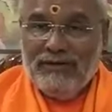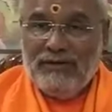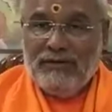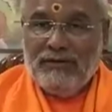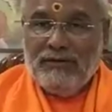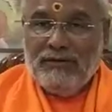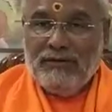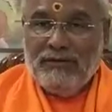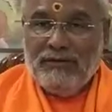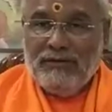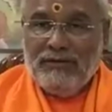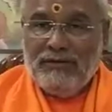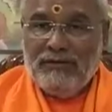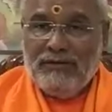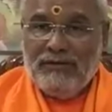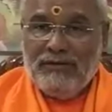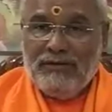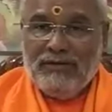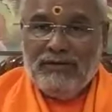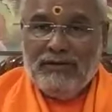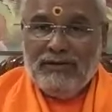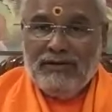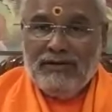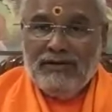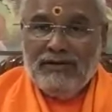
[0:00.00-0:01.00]
You know,
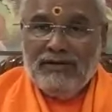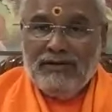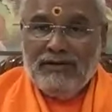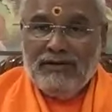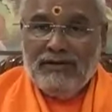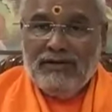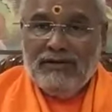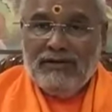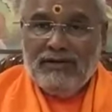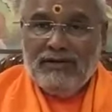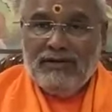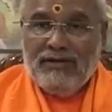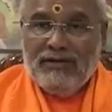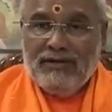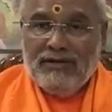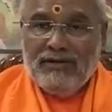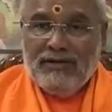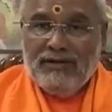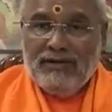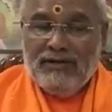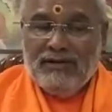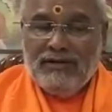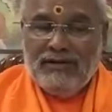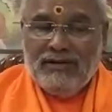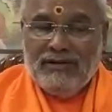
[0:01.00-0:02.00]

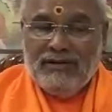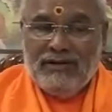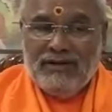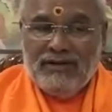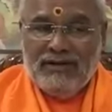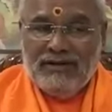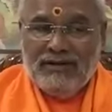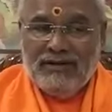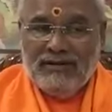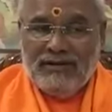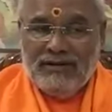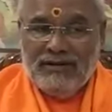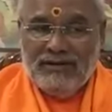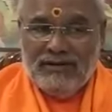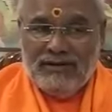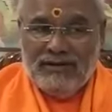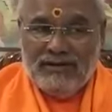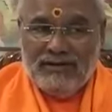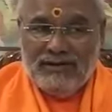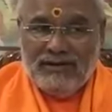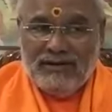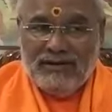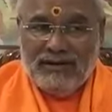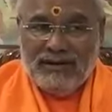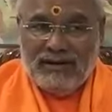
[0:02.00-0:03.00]

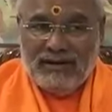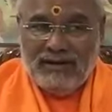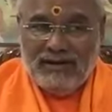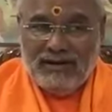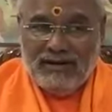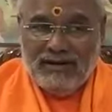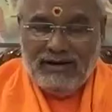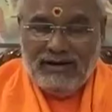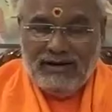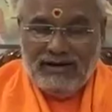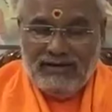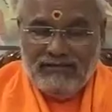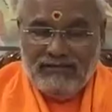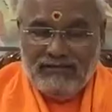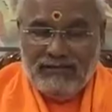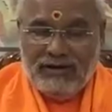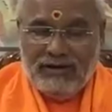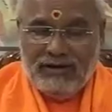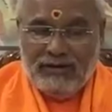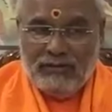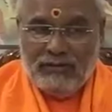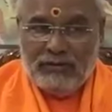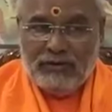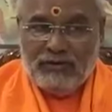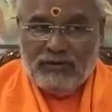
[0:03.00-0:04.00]
then
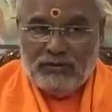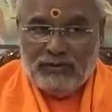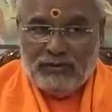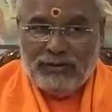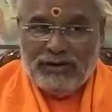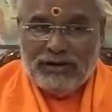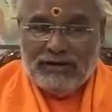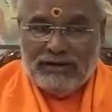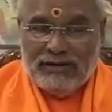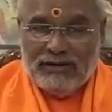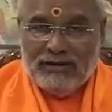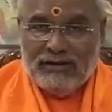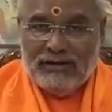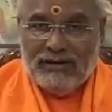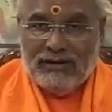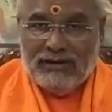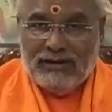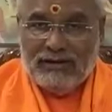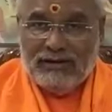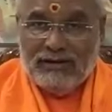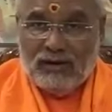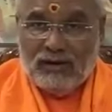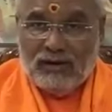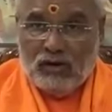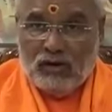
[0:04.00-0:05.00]
very much pressure.
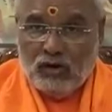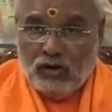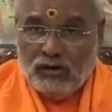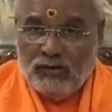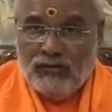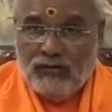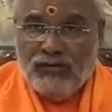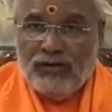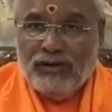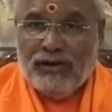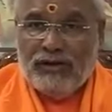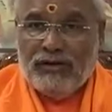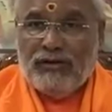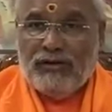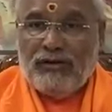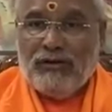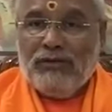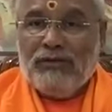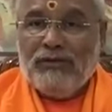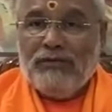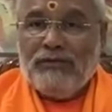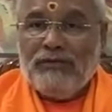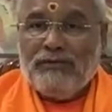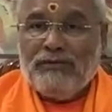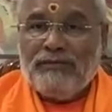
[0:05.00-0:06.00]
There is a conflict to
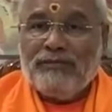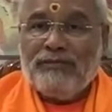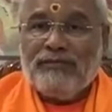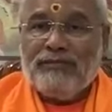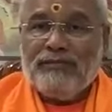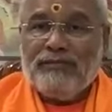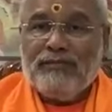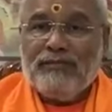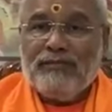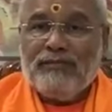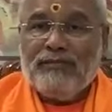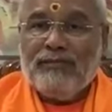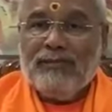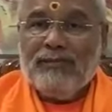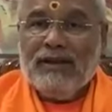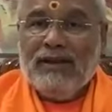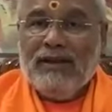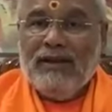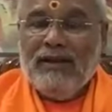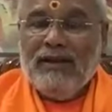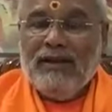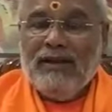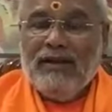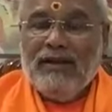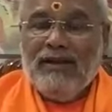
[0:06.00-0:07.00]
do.
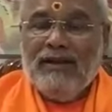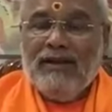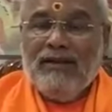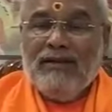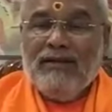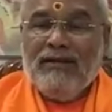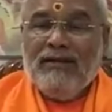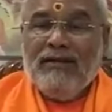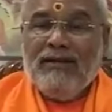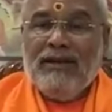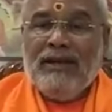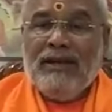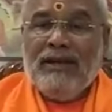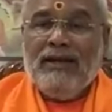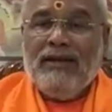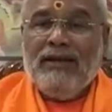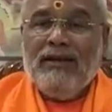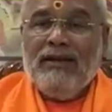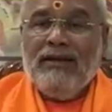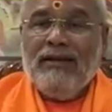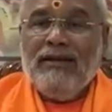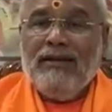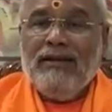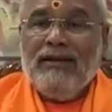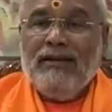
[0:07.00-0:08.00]

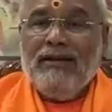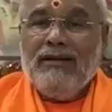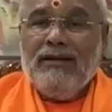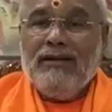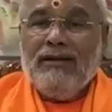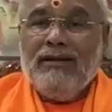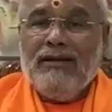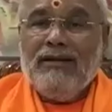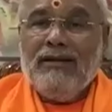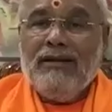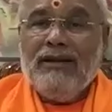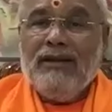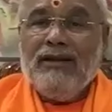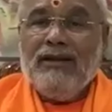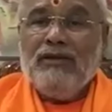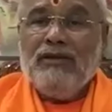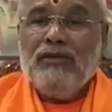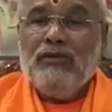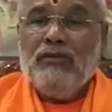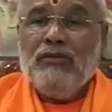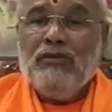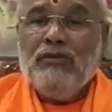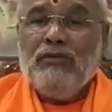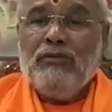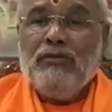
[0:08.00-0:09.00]
Then
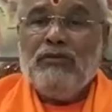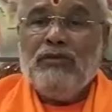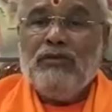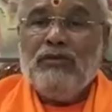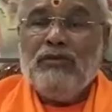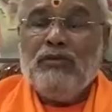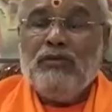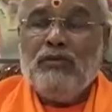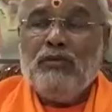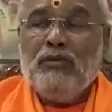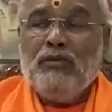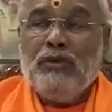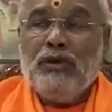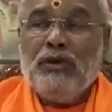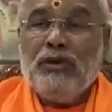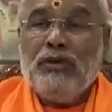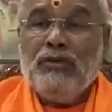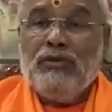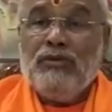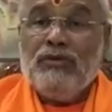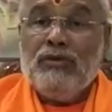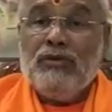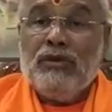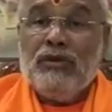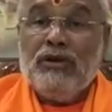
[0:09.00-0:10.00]
you,
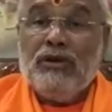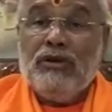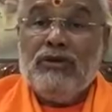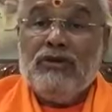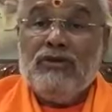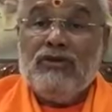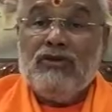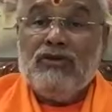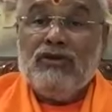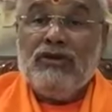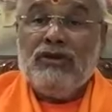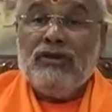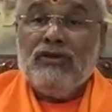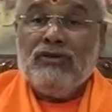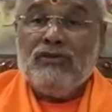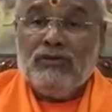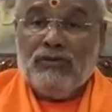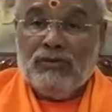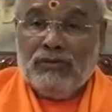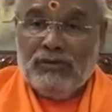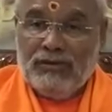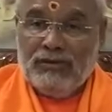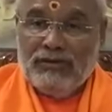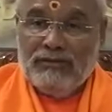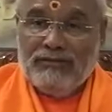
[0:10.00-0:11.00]
because you are
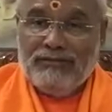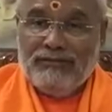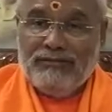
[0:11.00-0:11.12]
instinctual,